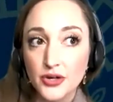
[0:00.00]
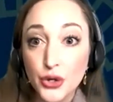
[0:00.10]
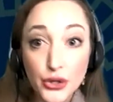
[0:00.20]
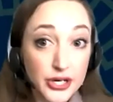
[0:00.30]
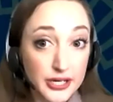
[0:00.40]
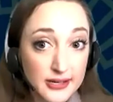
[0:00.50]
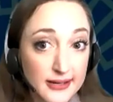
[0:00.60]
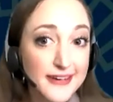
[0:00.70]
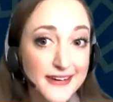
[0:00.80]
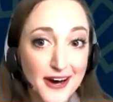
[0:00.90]
could
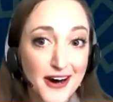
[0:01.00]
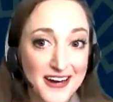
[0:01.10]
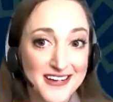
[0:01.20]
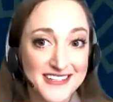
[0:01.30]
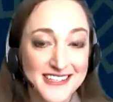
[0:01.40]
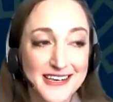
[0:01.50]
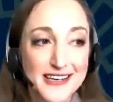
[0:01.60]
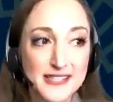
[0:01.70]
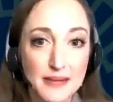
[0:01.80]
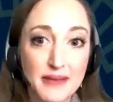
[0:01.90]
cause
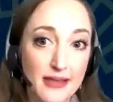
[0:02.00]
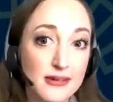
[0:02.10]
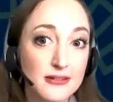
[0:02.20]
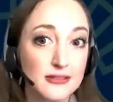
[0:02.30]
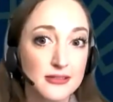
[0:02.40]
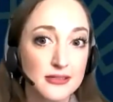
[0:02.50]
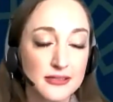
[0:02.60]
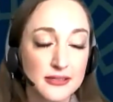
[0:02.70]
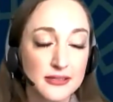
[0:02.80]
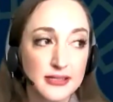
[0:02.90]
some ethical
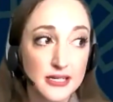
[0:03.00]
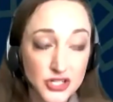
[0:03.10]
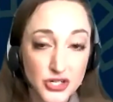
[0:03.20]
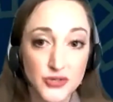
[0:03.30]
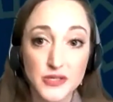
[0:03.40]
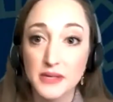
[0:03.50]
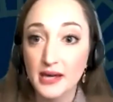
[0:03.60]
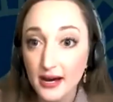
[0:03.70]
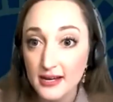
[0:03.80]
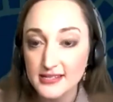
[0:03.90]
issues,
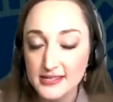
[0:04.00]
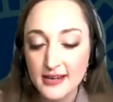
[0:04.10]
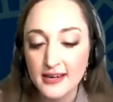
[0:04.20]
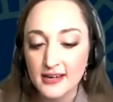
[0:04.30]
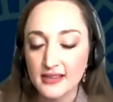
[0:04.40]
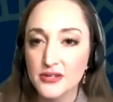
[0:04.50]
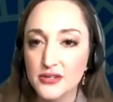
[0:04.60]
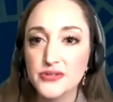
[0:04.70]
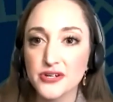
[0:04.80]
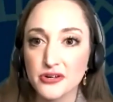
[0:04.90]
because in the
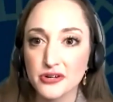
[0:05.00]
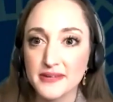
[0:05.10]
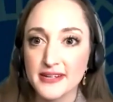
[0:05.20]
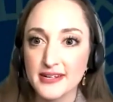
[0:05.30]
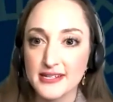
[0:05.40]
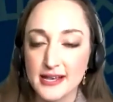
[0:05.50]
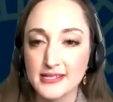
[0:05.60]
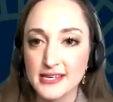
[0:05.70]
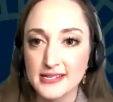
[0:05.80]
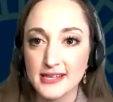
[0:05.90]
user agreement, it says
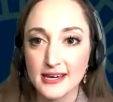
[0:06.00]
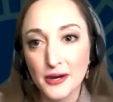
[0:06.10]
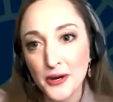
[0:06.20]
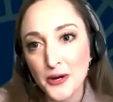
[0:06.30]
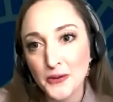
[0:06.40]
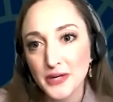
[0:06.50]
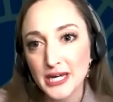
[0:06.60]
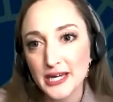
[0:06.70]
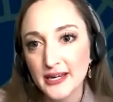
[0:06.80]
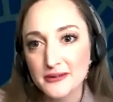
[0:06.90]
things like,
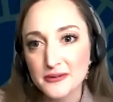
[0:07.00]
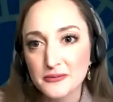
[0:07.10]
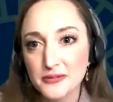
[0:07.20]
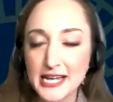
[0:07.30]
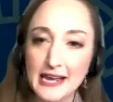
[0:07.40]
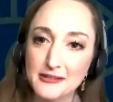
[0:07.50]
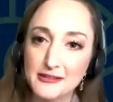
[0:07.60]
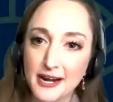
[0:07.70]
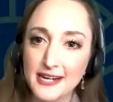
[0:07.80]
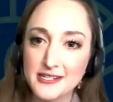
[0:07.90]
we retain the
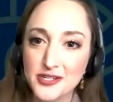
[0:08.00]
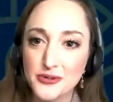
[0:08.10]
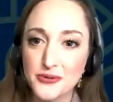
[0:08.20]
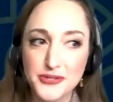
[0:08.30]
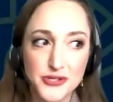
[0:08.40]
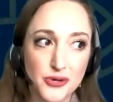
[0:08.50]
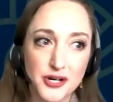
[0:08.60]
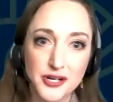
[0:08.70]
right to store